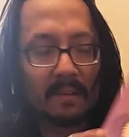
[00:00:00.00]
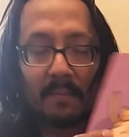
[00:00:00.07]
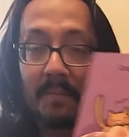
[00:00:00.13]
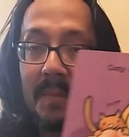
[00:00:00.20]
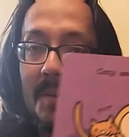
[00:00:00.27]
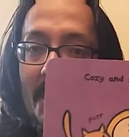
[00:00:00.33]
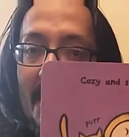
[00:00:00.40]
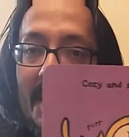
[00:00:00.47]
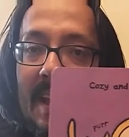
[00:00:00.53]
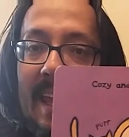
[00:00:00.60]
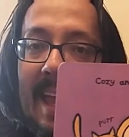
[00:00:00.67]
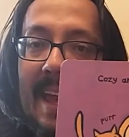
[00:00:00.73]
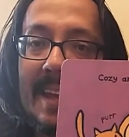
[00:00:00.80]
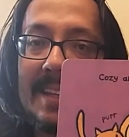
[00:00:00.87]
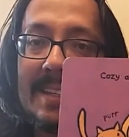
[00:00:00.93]
Meanwhile, the
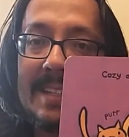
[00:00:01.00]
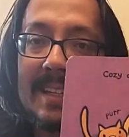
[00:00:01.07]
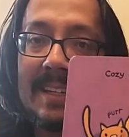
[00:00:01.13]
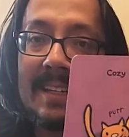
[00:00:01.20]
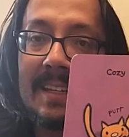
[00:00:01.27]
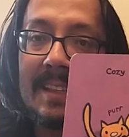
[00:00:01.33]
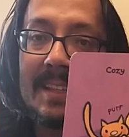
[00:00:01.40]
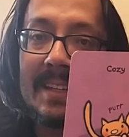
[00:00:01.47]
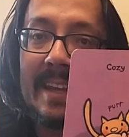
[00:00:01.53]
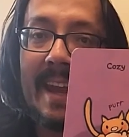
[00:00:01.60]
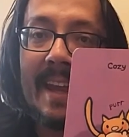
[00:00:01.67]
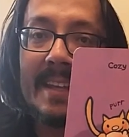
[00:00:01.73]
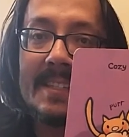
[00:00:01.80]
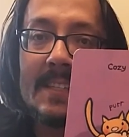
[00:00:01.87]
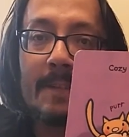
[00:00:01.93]
cat is eating the
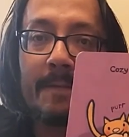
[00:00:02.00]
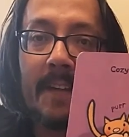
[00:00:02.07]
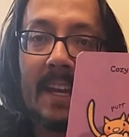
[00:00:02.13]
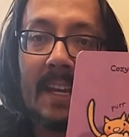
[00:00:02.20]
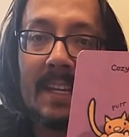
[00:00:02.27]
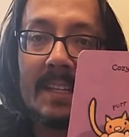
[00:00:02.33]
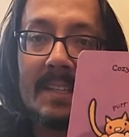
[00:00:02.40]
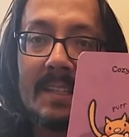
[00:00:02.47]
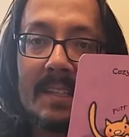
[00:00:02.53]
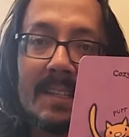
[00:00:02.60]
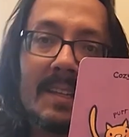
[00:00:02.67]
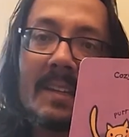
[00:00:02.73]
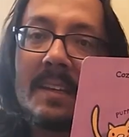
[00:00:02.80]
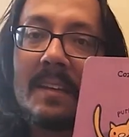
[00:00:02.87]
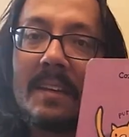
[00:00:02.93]
dad's
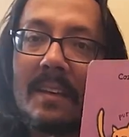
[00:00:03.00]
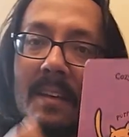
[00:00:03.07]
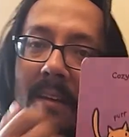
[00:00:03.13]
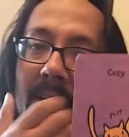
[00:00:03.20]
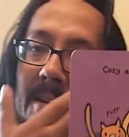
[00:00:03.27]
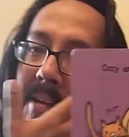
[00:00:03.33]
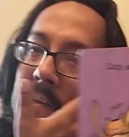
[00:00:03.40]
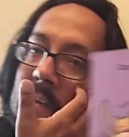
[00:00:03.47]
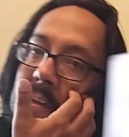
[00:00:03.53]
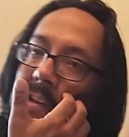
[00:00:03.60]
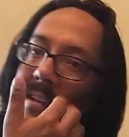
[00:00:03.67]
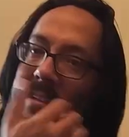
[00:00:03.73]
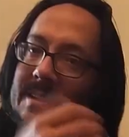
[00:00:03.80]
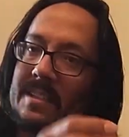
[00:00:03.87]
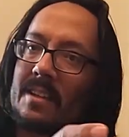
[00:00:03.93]
face.
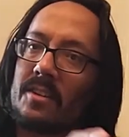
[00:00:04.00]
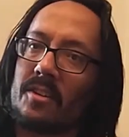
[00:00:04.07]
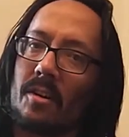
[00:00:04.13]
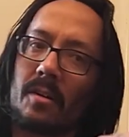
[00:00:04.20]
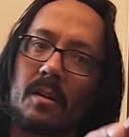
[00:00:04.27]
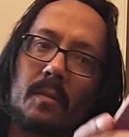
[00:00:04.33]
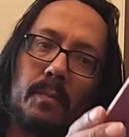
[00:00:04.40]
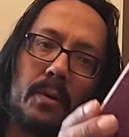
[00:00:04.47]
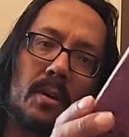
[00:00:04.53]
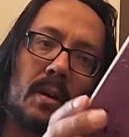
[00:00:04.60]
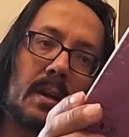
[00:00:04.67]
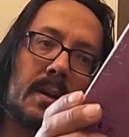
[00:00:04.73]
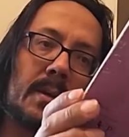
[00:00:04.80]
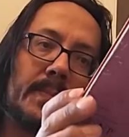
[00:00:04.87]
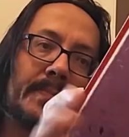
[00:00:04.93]
This is a dark
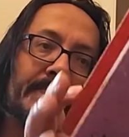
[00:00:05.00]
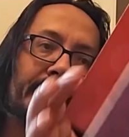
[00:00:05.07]
book.